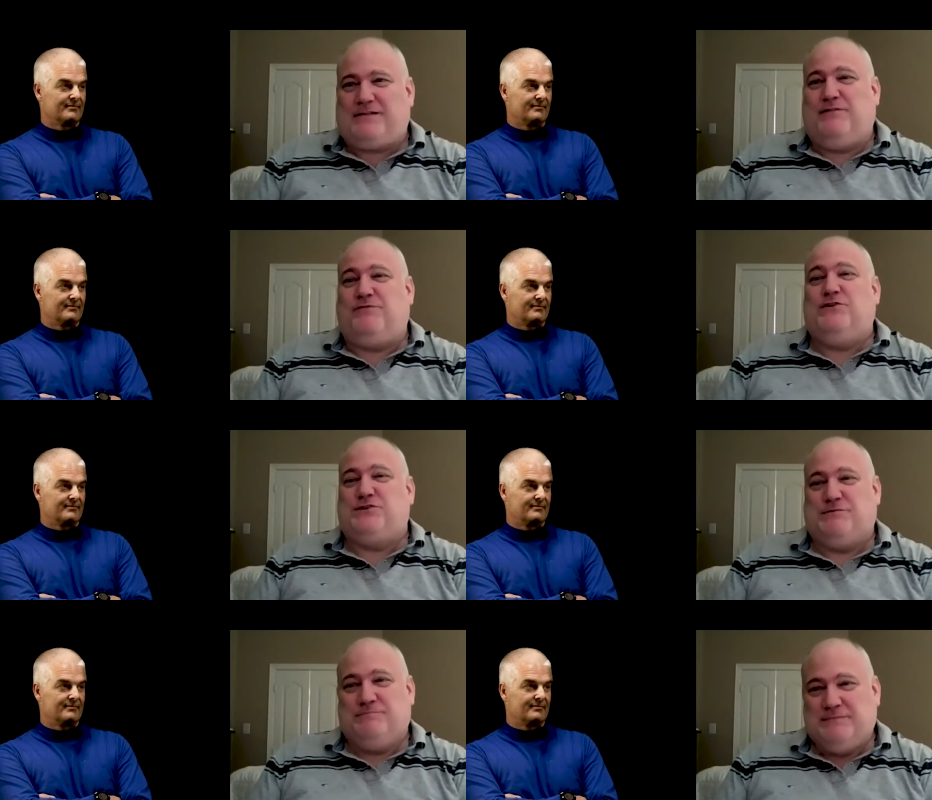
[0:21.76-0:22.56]
Speaker 1: to the
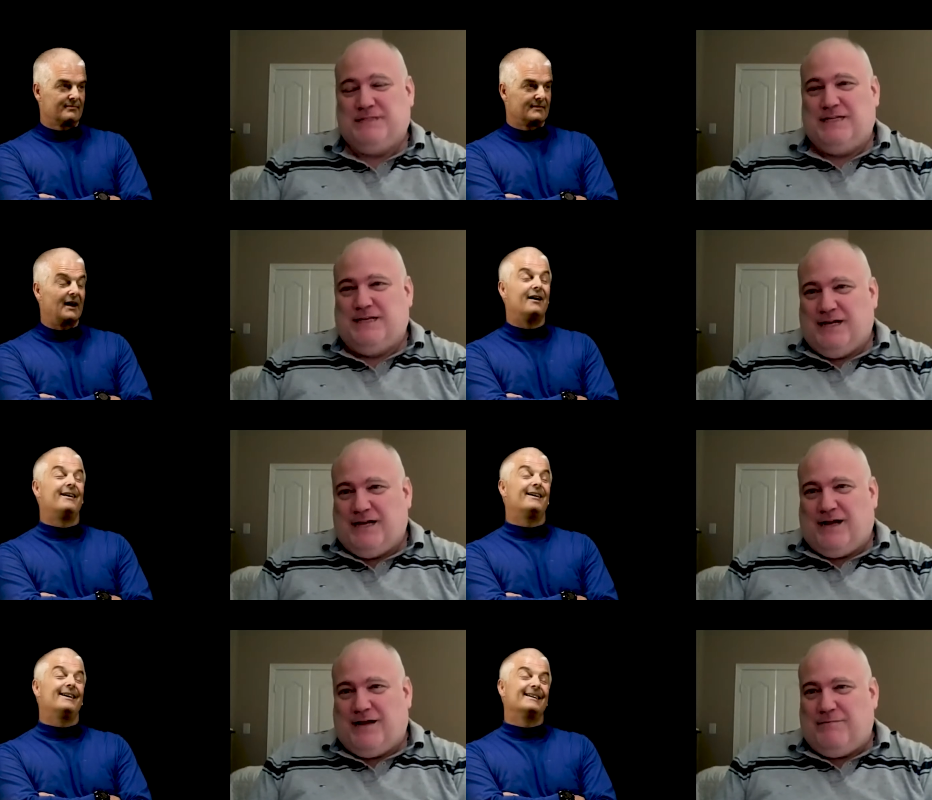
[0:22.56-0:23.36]
Future.
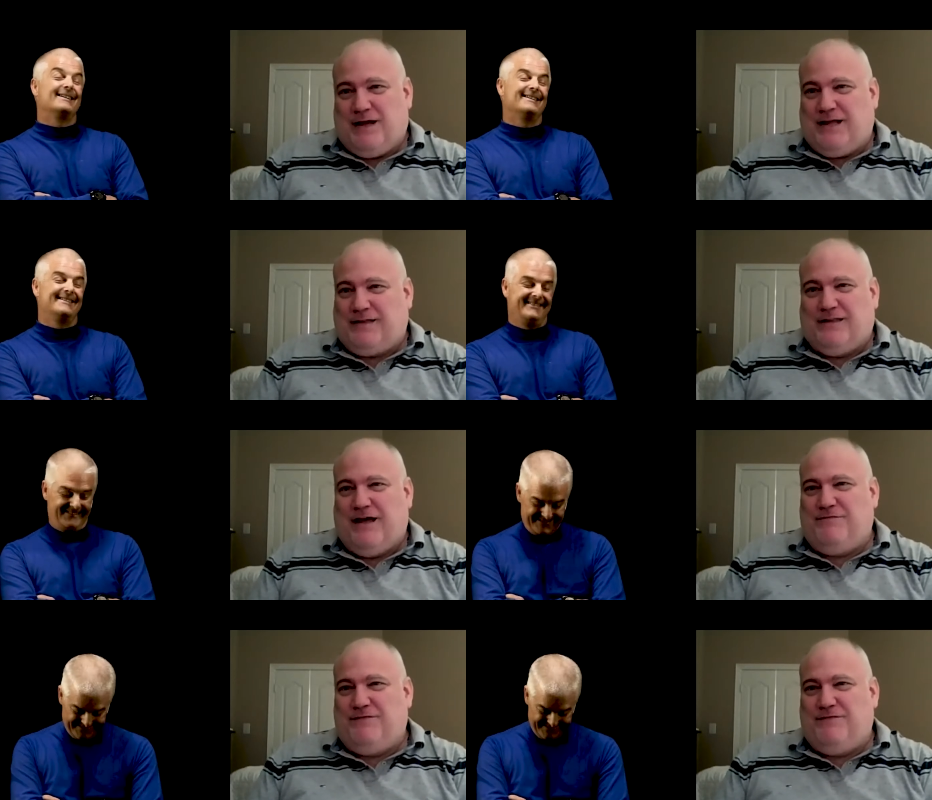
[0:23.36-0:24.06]
Oh, I love